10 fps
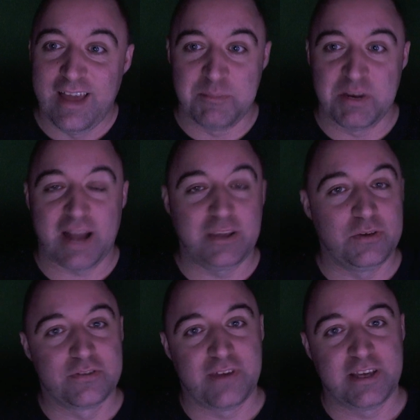I mean, I
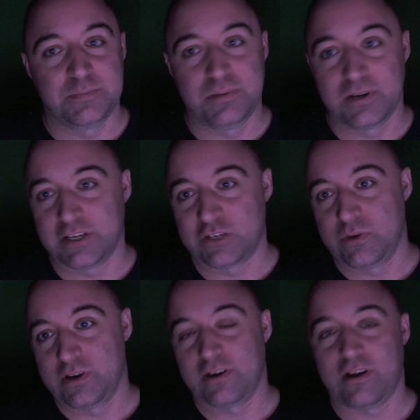use Facebook and
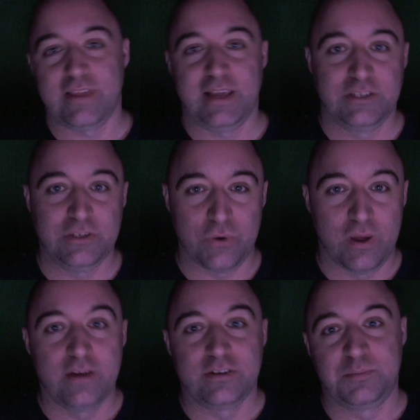Twitter and all that too
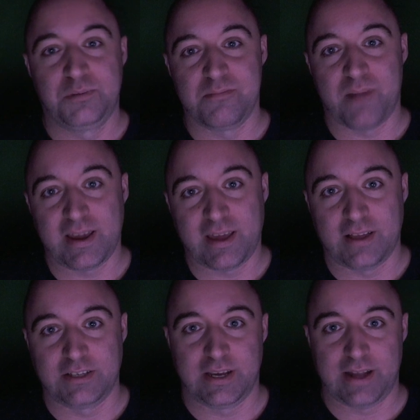to put my
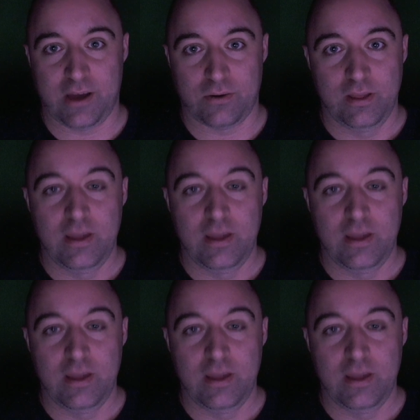content out.